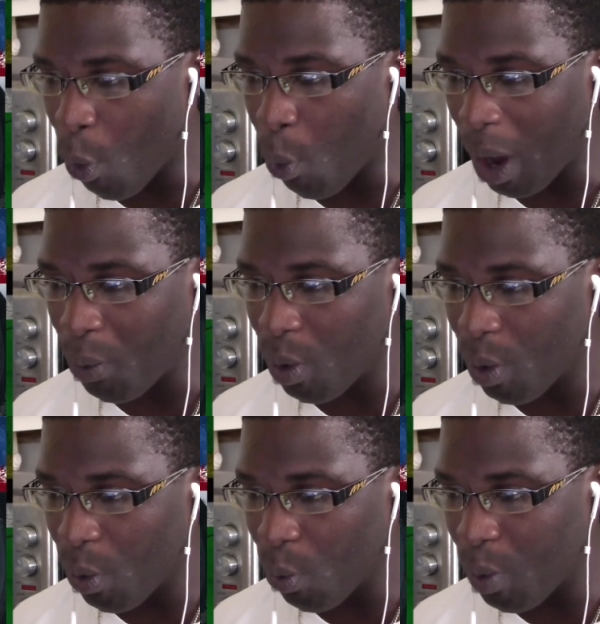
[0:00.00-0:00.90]
Wow
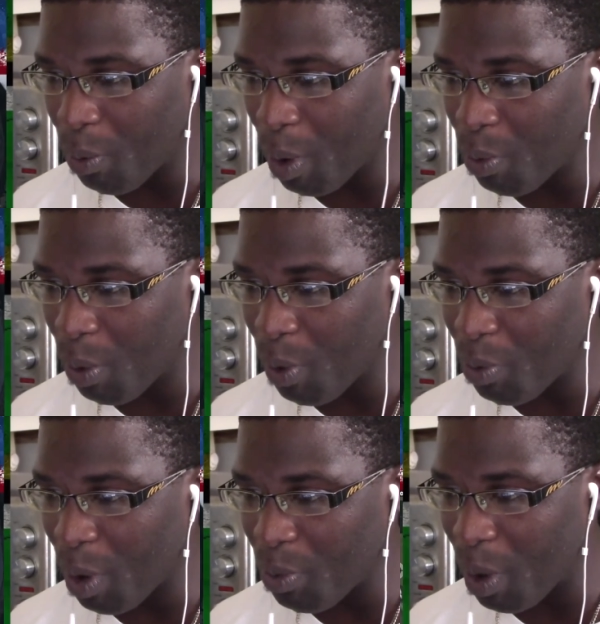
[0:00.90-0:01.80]

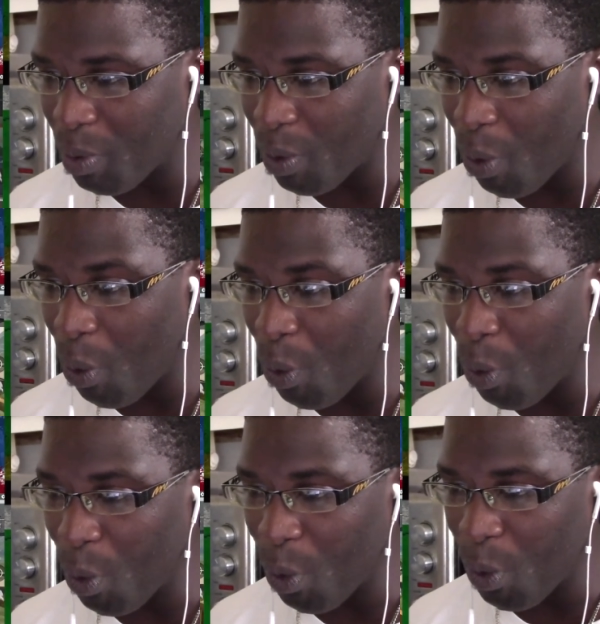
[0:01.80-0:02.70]

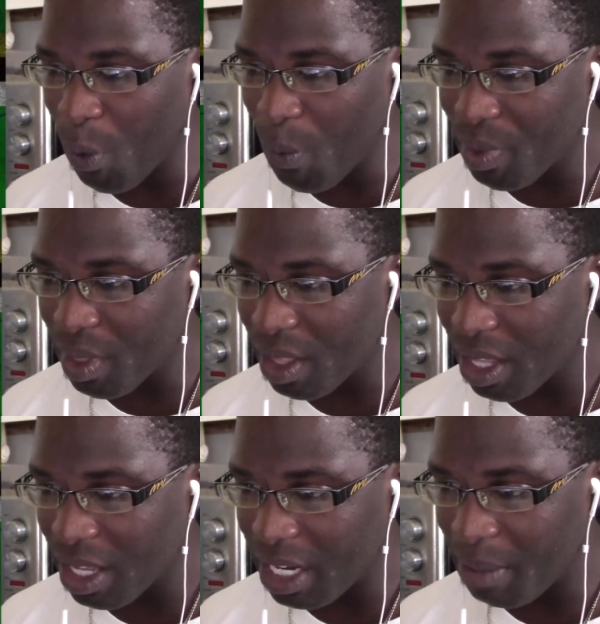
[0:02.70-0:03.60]

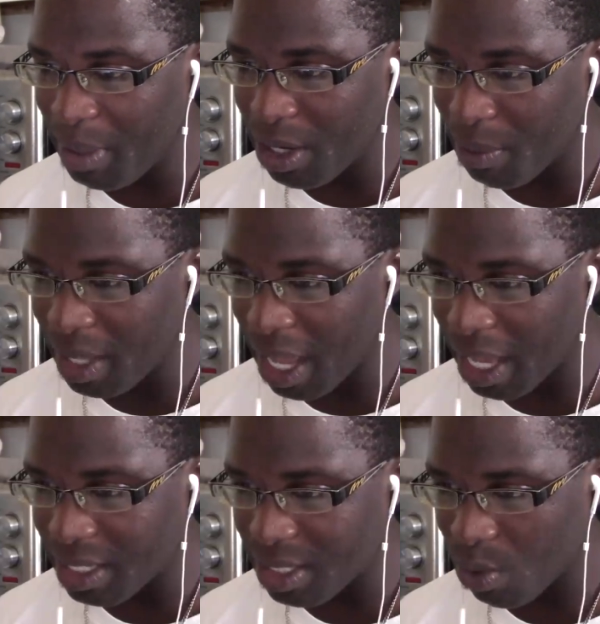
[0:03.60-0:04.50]
whoa.They build up the
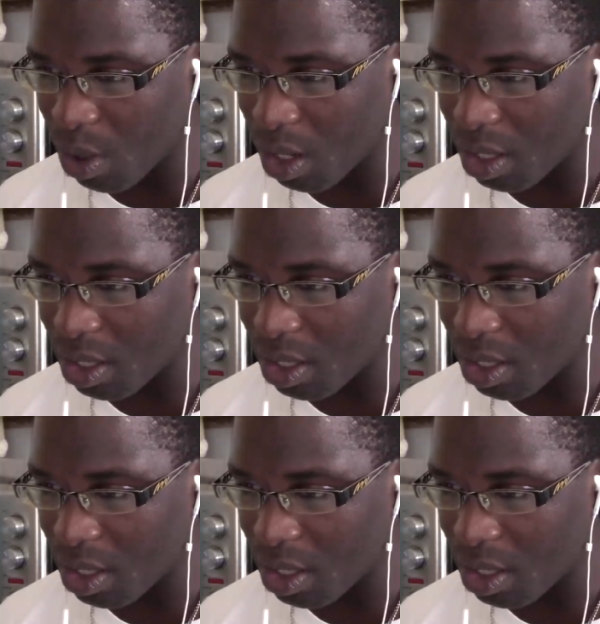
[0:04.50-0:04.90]
ice wall.